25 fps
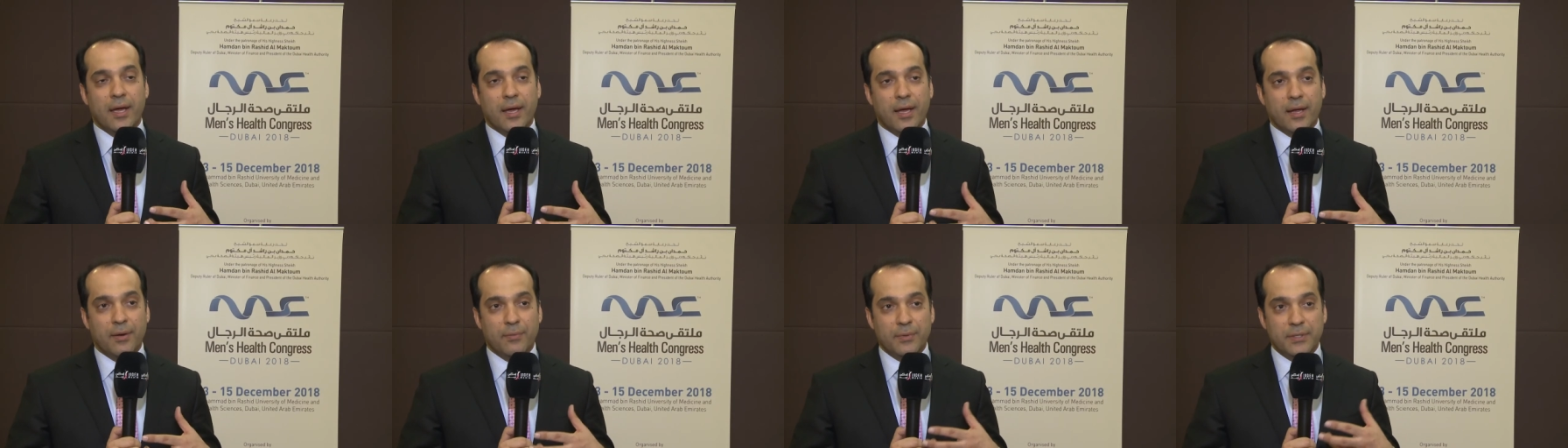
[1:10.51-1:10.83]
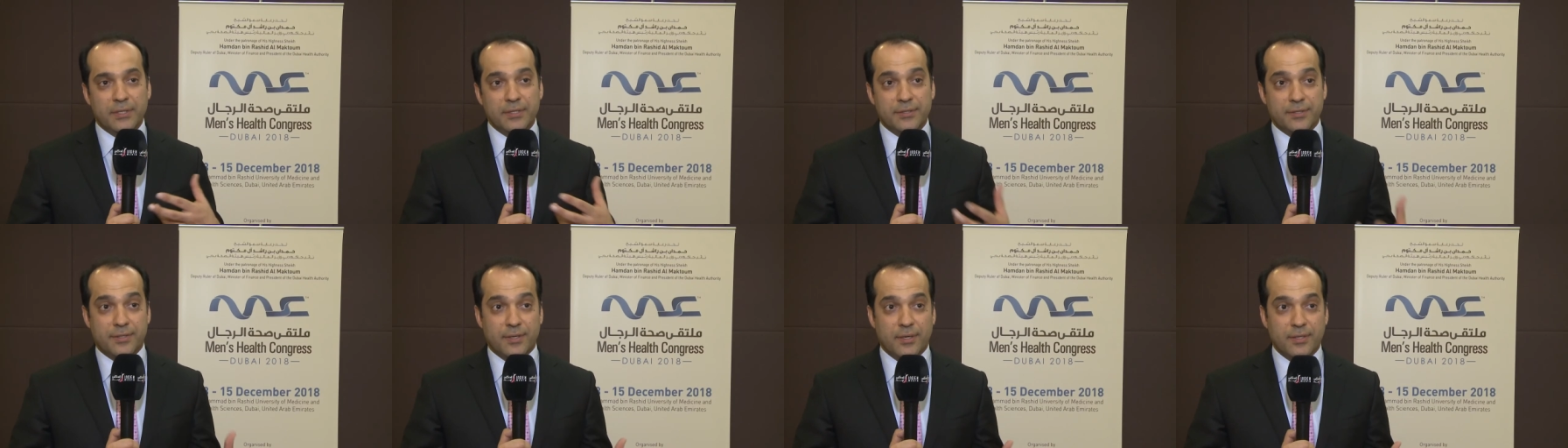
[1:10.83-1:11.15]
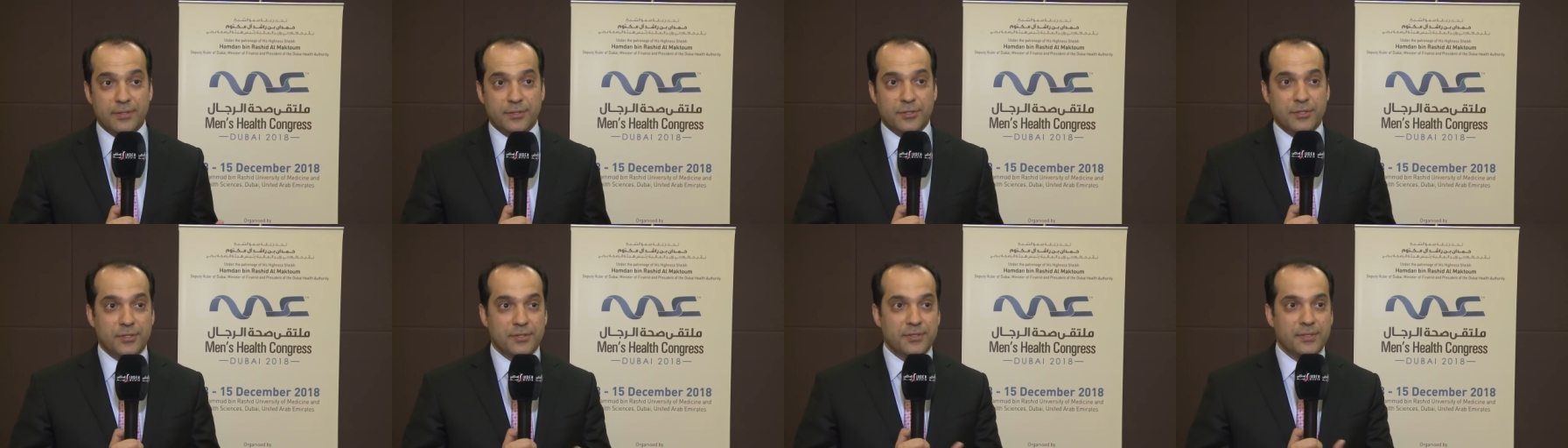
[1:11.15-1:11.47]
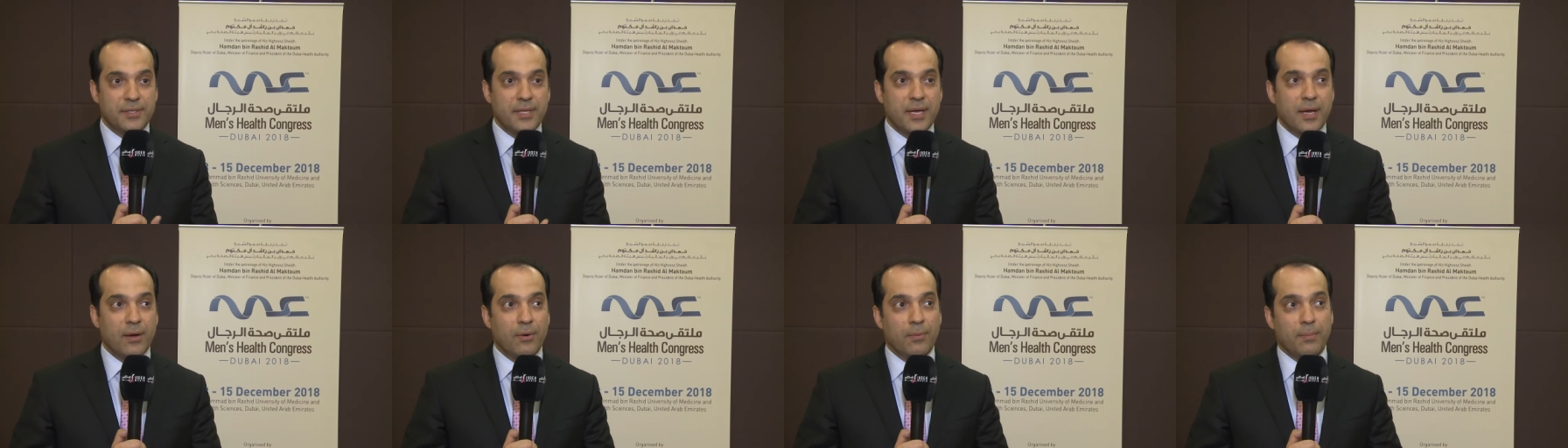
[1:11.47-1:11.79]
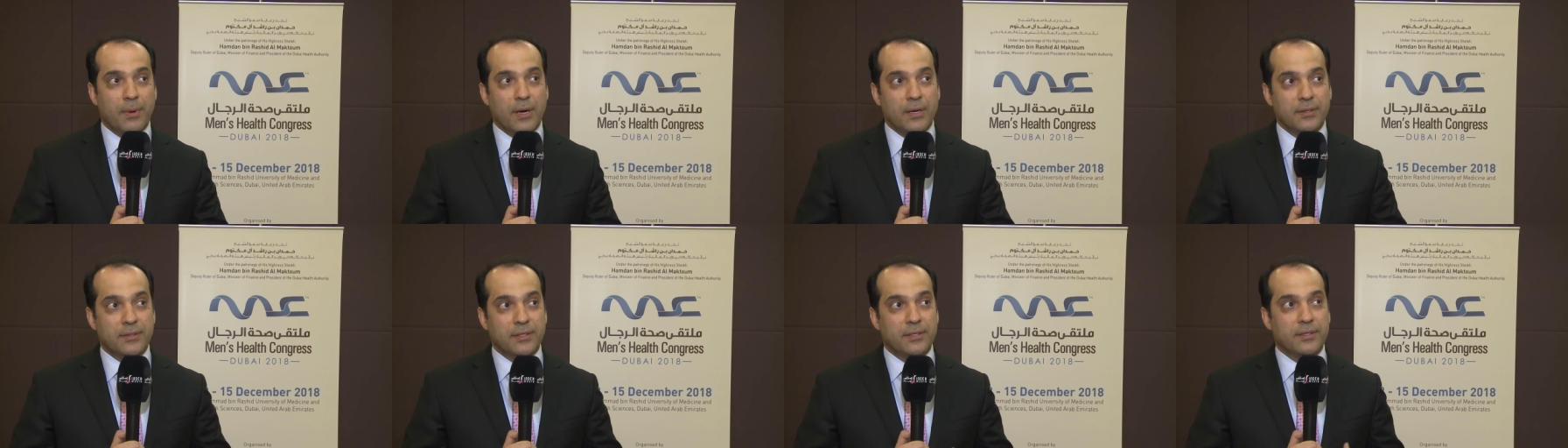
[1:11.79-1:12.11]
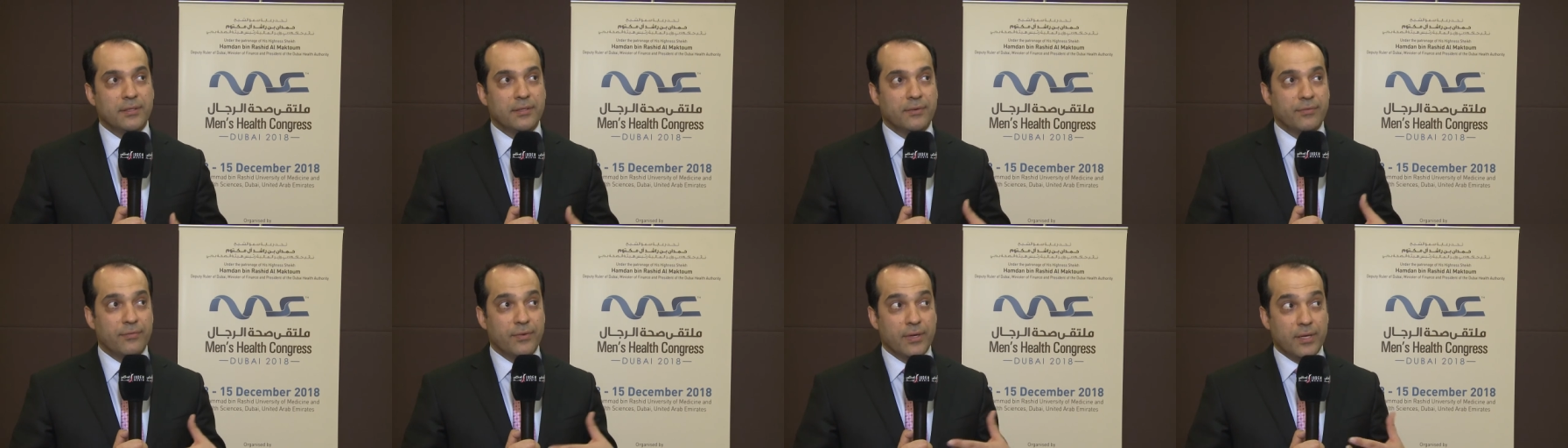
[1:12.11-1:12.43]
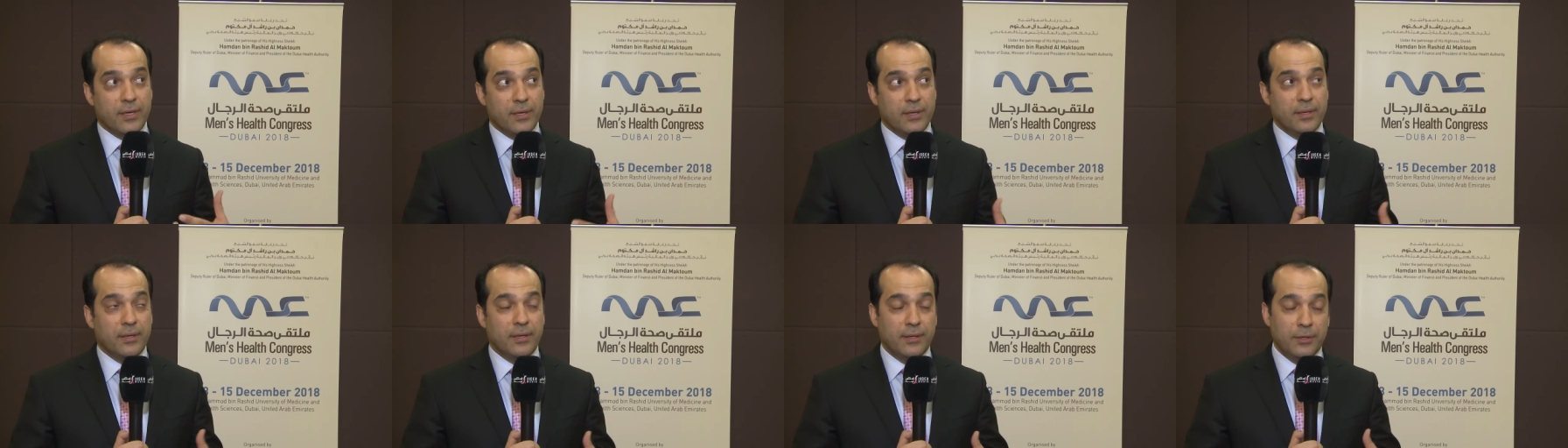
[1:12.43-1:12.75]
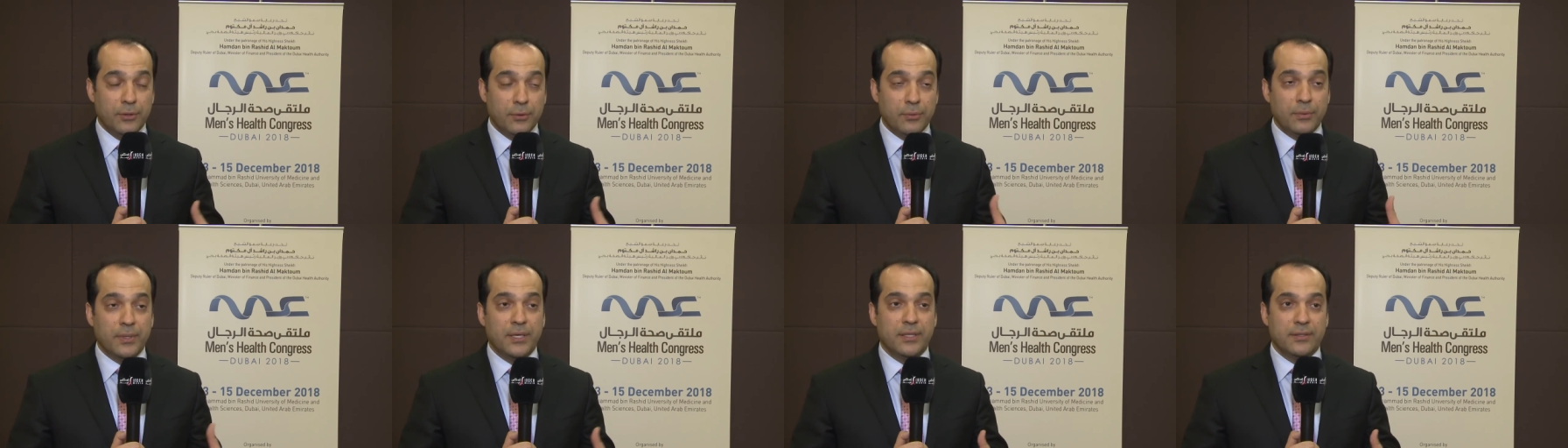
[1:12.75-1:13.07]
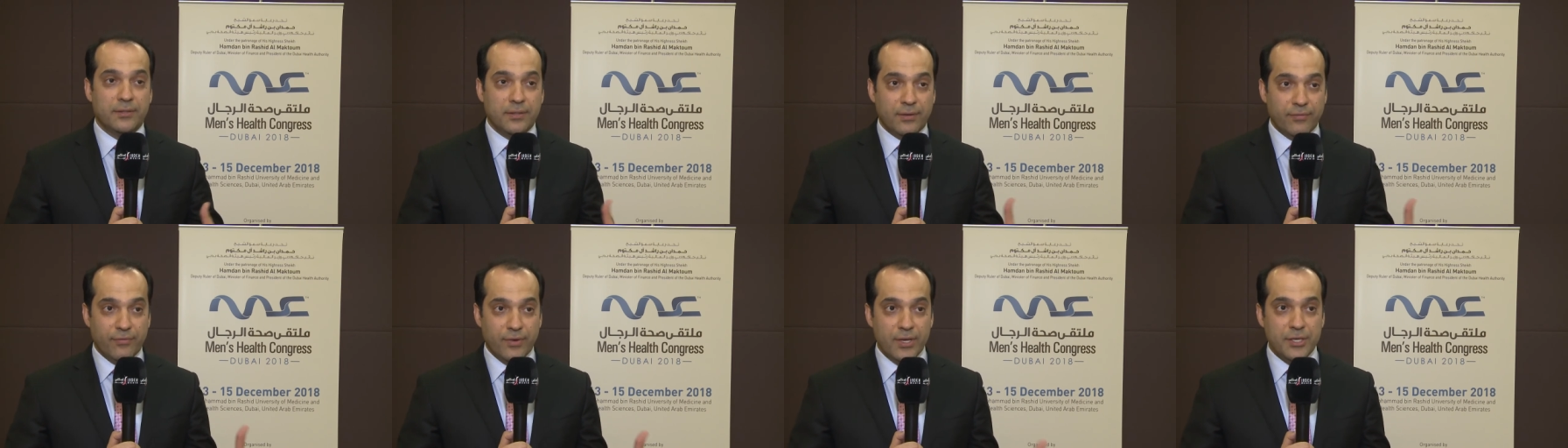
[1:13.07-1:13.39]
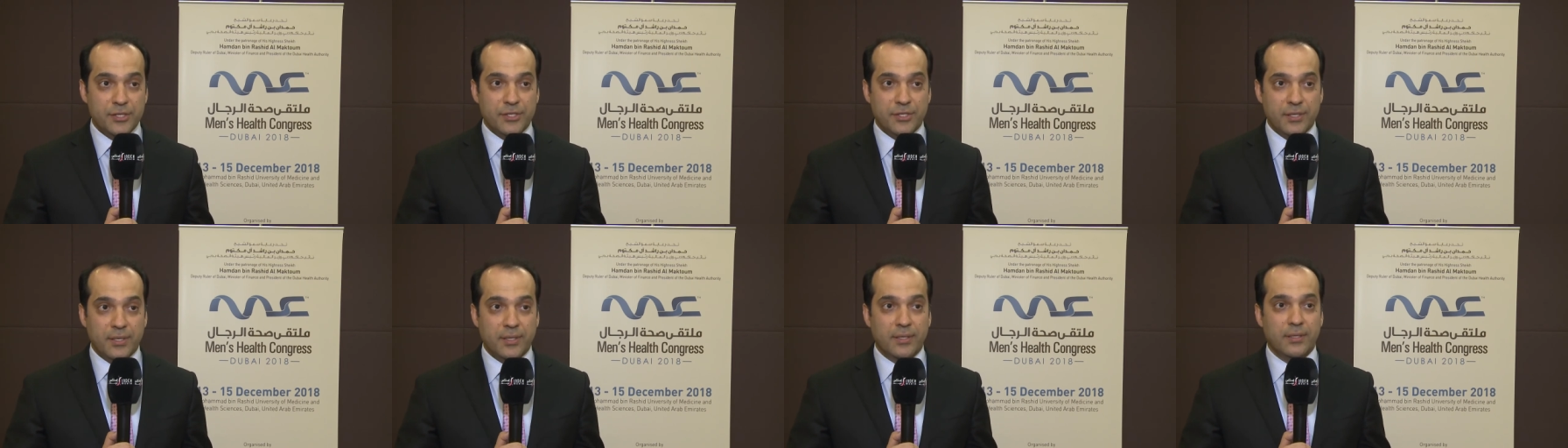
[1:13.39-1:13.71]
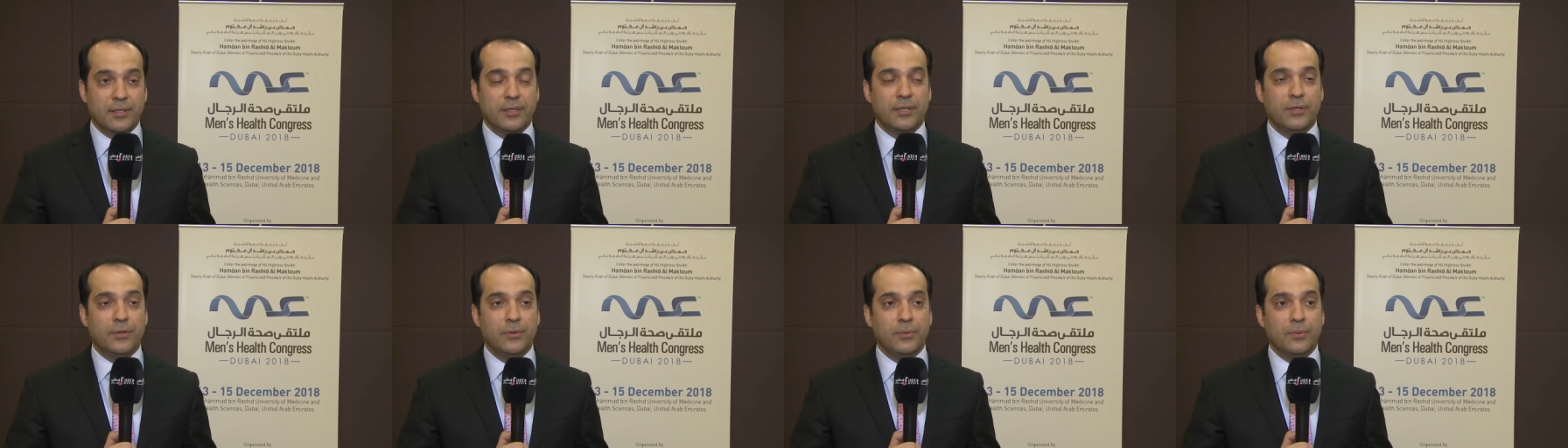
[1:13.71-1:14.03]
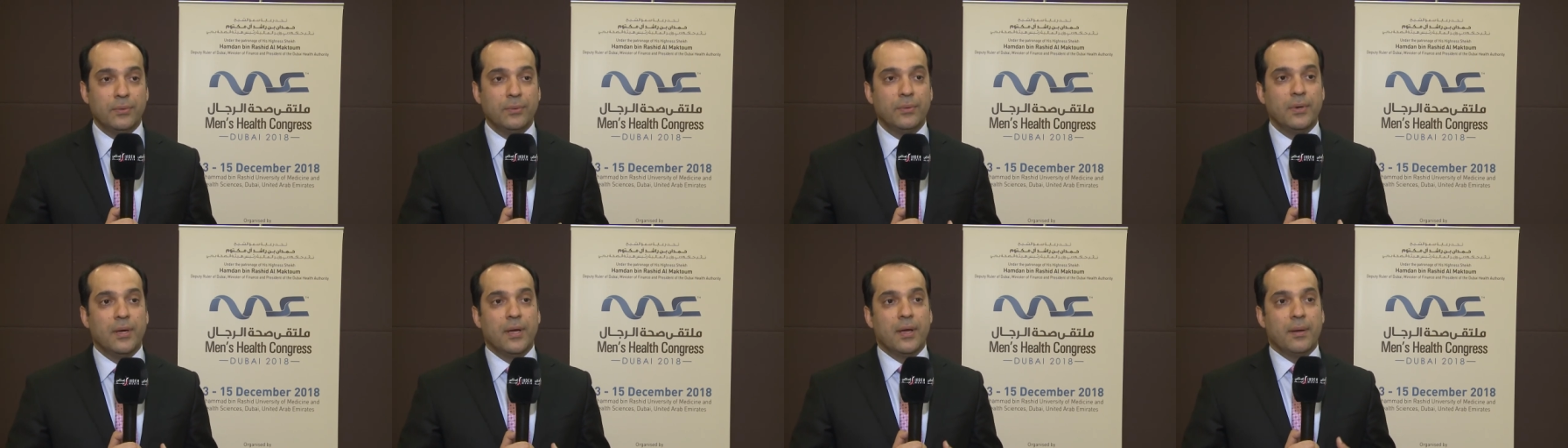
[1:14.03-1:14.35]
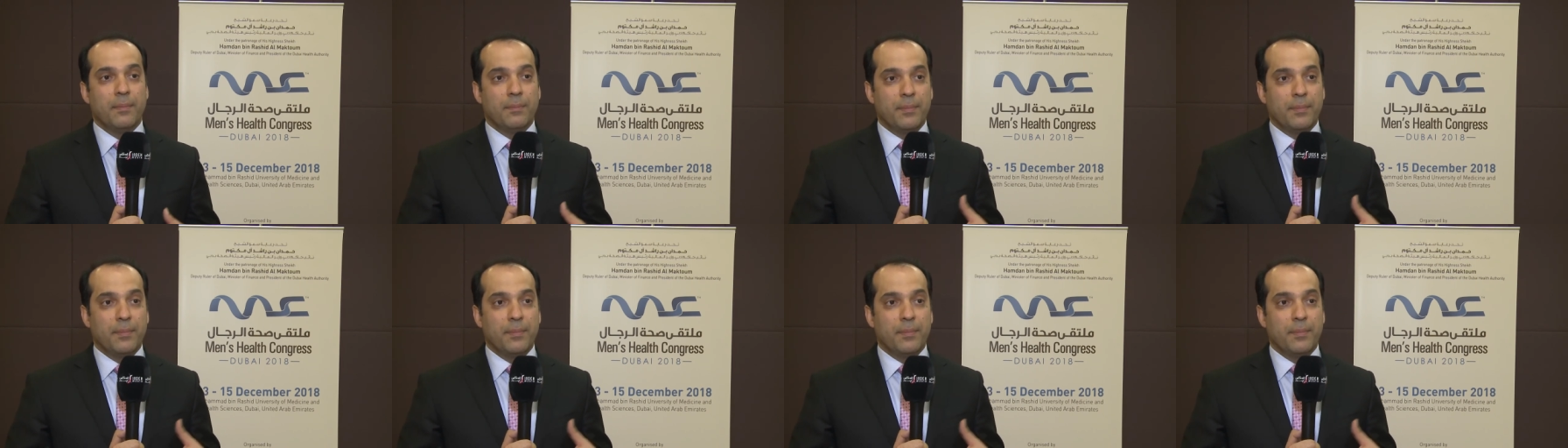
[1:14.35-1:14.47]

and we discussed just now about interve uh, new intervention, new